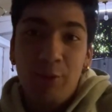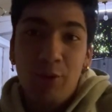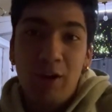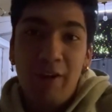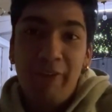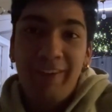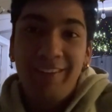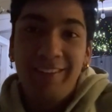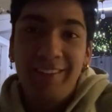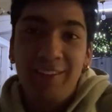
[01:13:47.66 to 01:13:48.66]
More
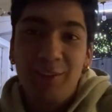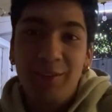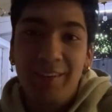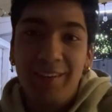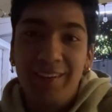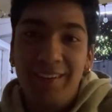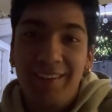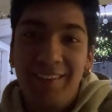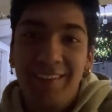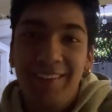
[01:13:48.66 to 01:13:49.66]
confidence in this one.
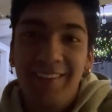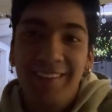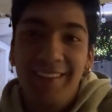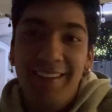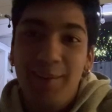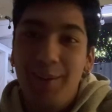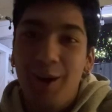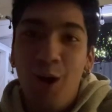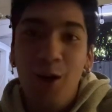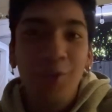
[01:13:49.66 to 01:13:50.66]

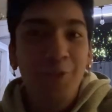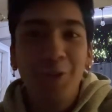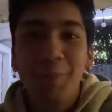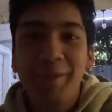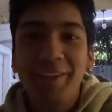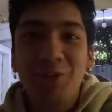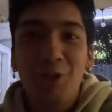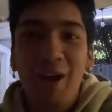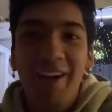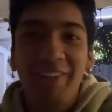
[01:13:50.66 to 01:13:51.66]
I'm like, all of you are
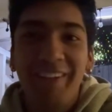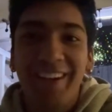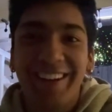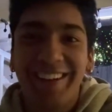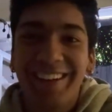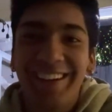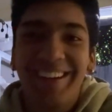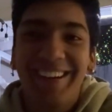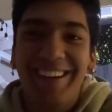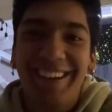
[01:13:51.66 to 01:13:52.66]
being trafficked.
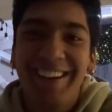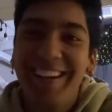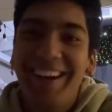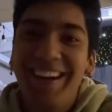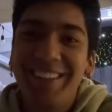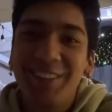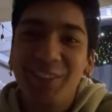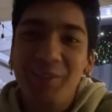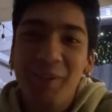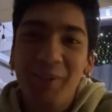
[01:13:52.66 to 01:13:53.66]
I
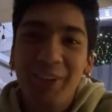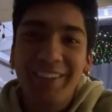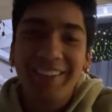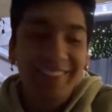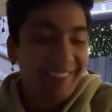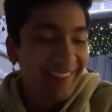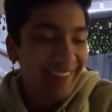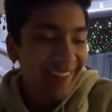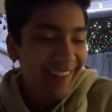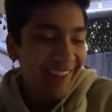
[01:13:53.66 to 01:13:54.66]
just remember on this
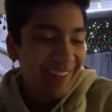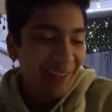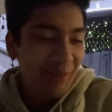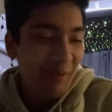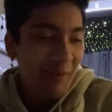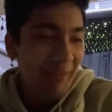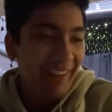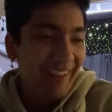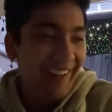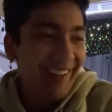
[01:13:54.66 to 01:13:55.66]
one. I just
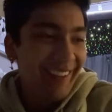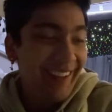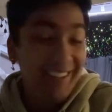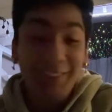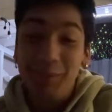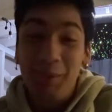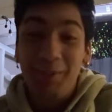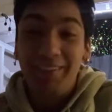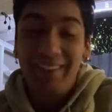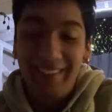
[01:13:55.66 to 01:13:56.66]
remember that. I just
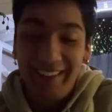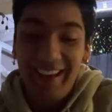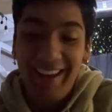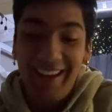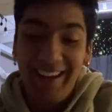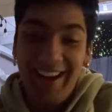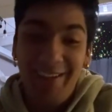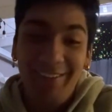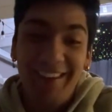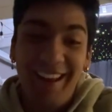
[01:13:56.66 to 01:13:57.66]
remember saying that,
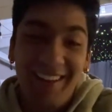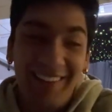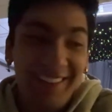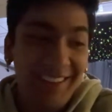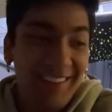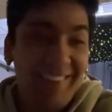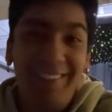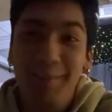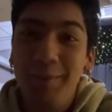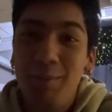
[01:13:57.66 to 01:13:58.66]
and I was like
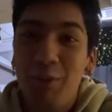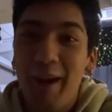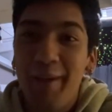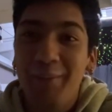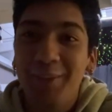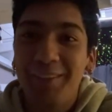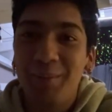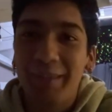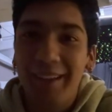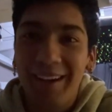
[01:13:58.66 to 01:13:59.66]
sleep deprived or
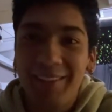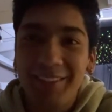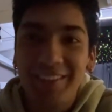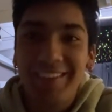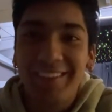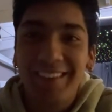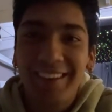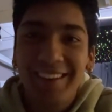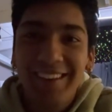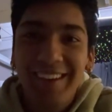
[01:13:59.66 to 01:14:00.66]
something. I was just,